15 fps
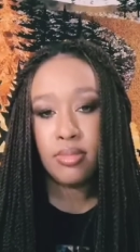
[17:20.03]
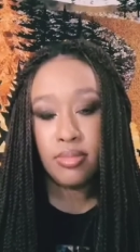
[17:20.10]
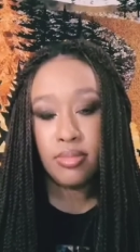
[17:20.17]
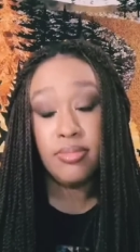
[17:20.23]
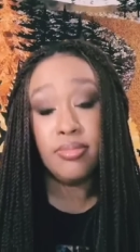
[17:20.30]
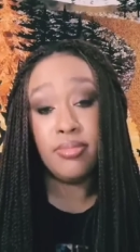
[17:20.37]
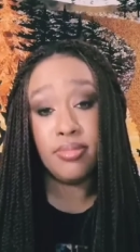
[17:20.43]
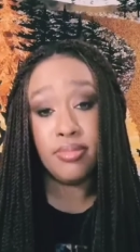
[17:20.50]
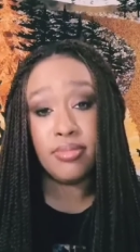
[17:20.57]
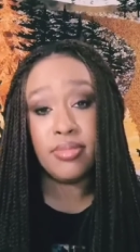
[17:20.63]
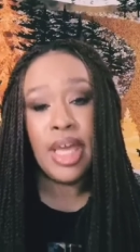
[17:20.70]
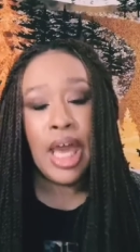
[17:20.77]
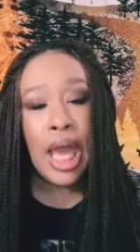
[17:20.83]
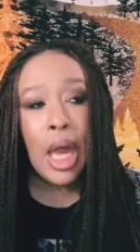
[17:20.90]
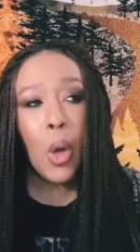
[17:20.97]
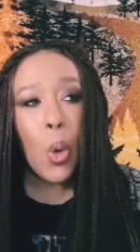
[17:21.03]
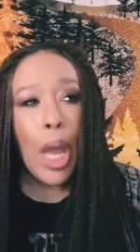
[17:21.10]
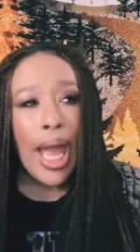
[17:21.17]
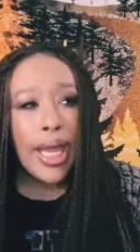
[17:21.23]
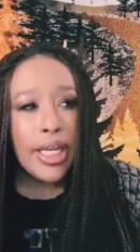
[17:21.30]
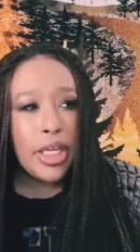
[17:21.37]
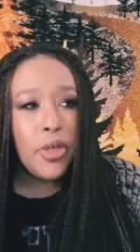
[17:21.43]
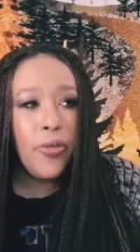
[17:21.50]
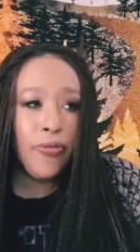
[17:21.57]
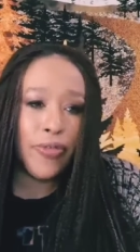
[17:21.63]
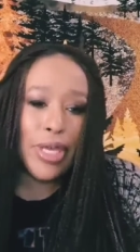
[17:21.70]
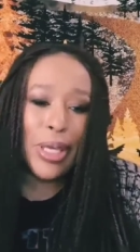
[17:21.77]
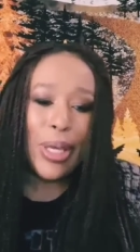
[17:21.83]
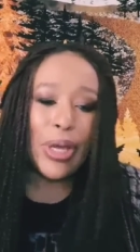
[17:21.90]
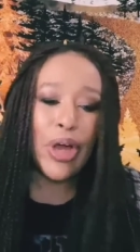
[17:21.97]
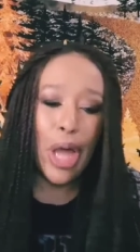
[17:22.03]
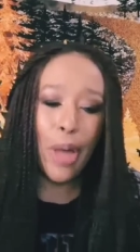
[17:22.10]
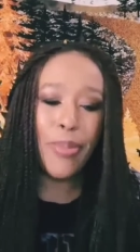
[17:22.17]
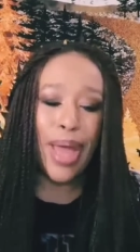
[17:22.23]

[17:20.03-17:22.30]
mm-hmm. how do you feel